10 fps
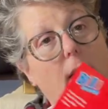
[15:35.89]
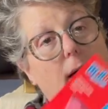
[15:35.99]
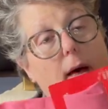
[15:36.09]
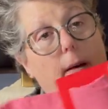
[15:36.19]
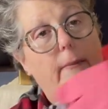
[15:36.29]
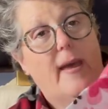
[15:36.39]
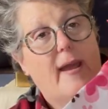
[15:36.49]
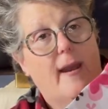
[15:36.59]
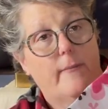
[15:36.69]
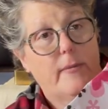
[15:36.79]
Um, I
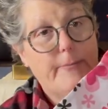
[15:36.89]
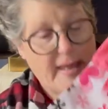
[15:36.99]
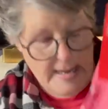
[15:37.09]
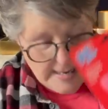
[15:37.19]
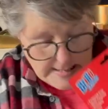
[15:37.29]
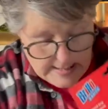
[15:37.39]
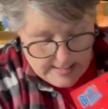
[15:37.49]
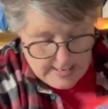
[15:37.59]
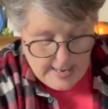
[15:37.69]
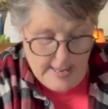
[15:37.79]
got them in
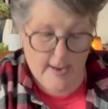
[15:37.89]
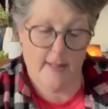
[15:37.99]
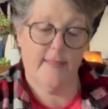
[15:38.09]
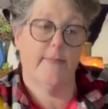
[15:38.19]
pink and I got them